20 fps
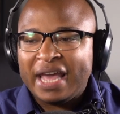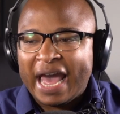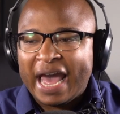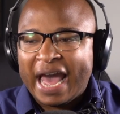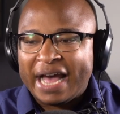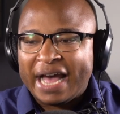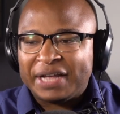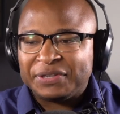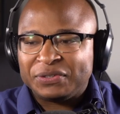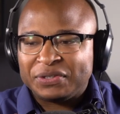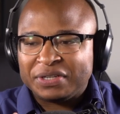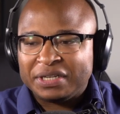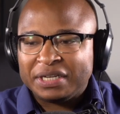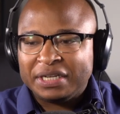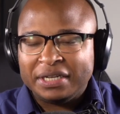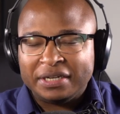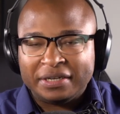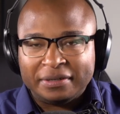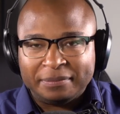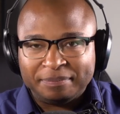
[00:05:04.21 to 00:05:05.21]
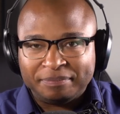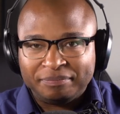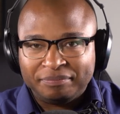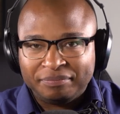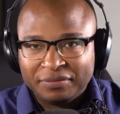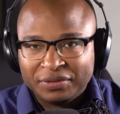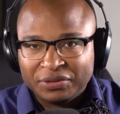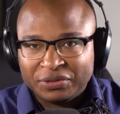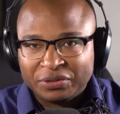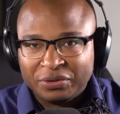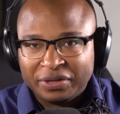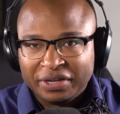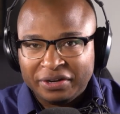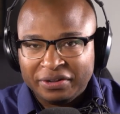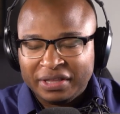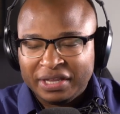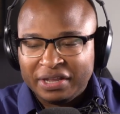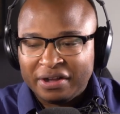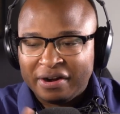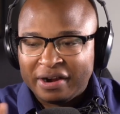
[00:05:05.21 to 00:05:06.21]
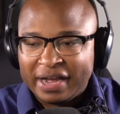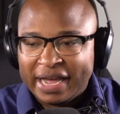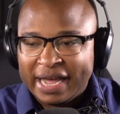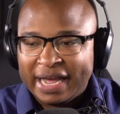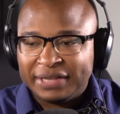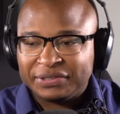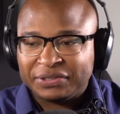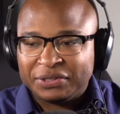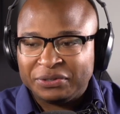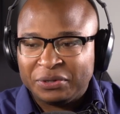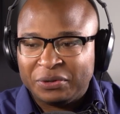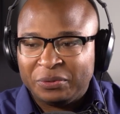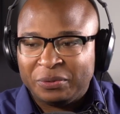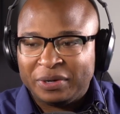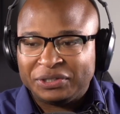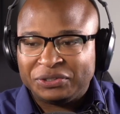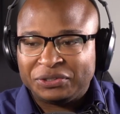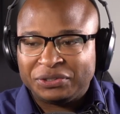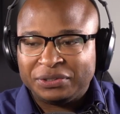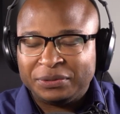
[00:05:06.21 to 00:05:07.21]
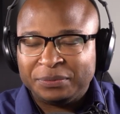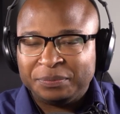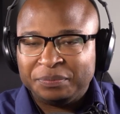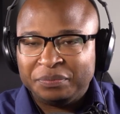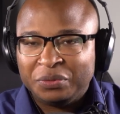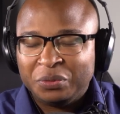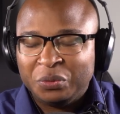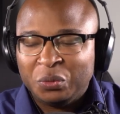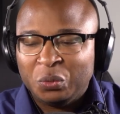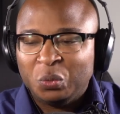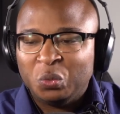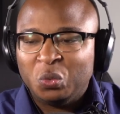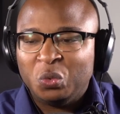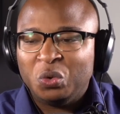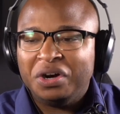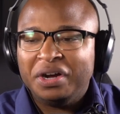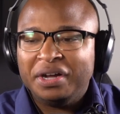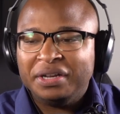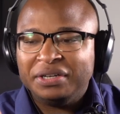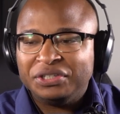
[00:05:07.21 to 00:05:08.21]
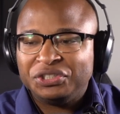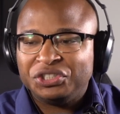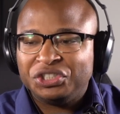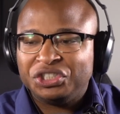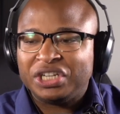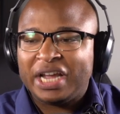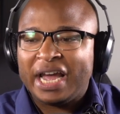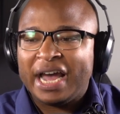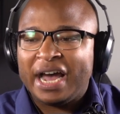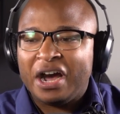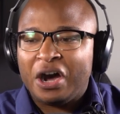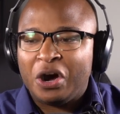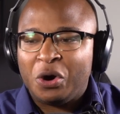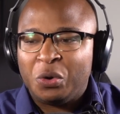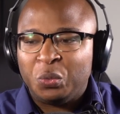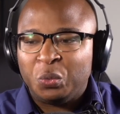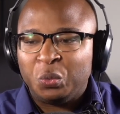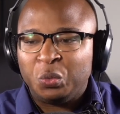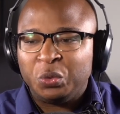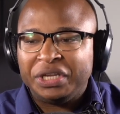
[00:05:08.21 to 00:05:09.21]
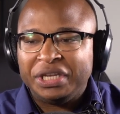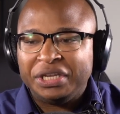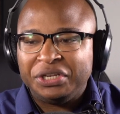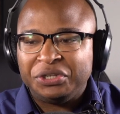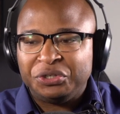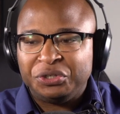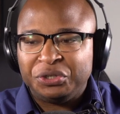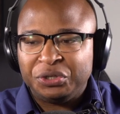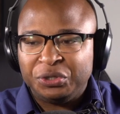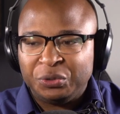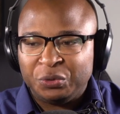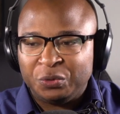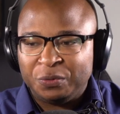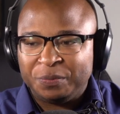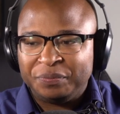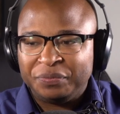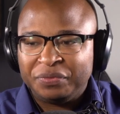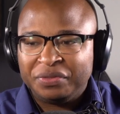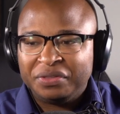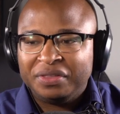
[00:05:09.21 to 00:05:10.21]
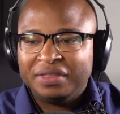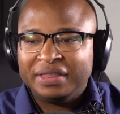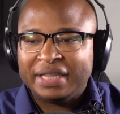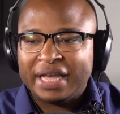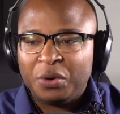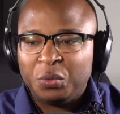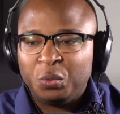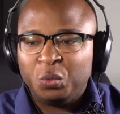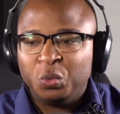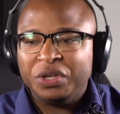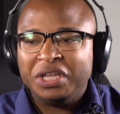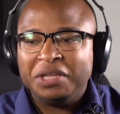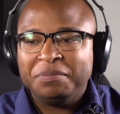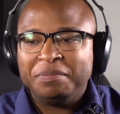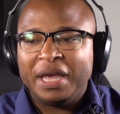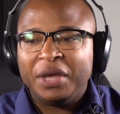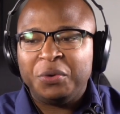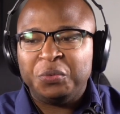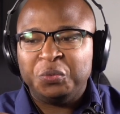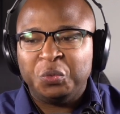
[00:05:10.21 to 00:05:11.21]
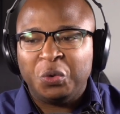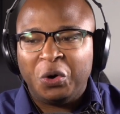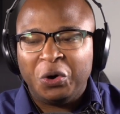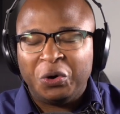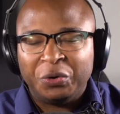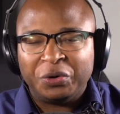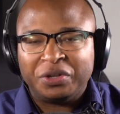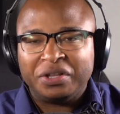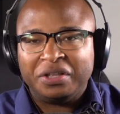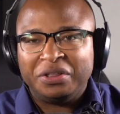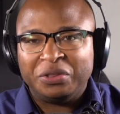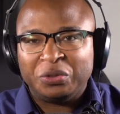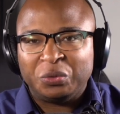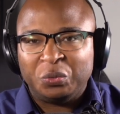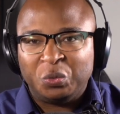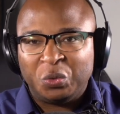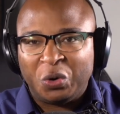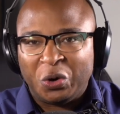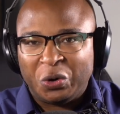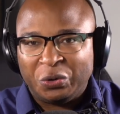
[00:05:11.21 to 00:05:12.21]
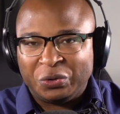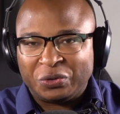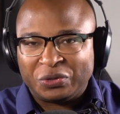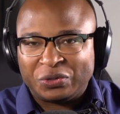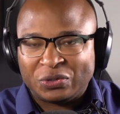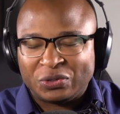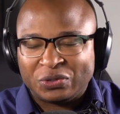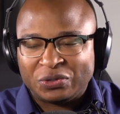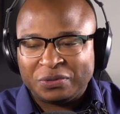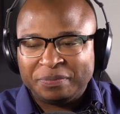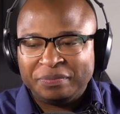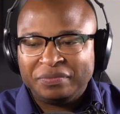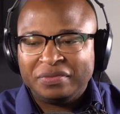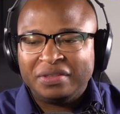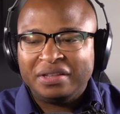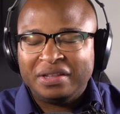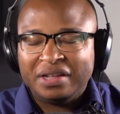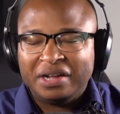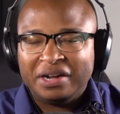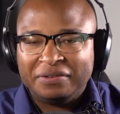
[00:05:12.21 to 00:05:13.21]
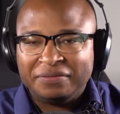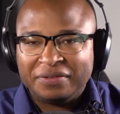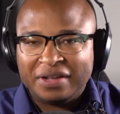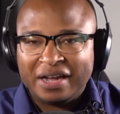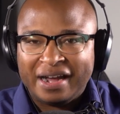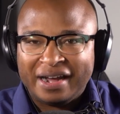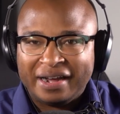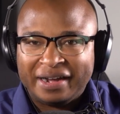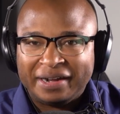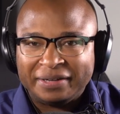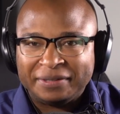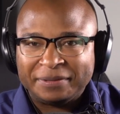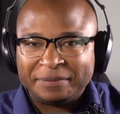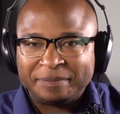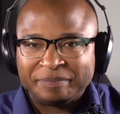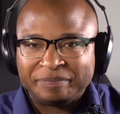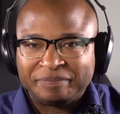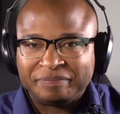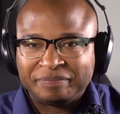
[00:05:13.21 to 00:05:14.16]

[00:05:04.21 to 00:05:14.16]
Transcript: they asked him. So here they are asking a question What shall we do that we may work the works of God?